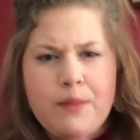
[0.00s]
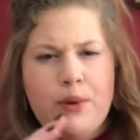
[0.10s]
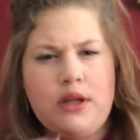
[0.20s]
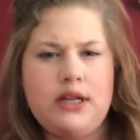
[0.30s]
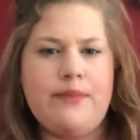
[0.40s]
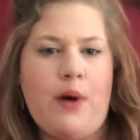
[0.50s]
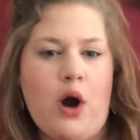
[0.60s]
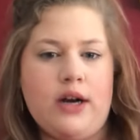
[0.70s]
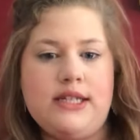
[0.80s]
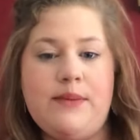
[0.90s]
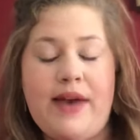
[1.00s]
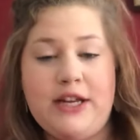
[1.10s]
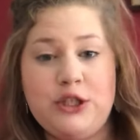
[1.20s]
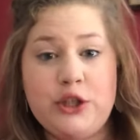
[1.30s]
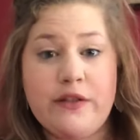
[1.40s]
pull it apart to
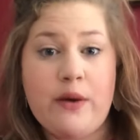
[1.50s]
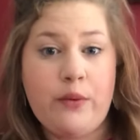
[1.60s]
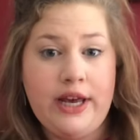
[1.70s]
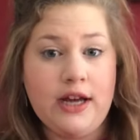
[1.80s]
make sure that we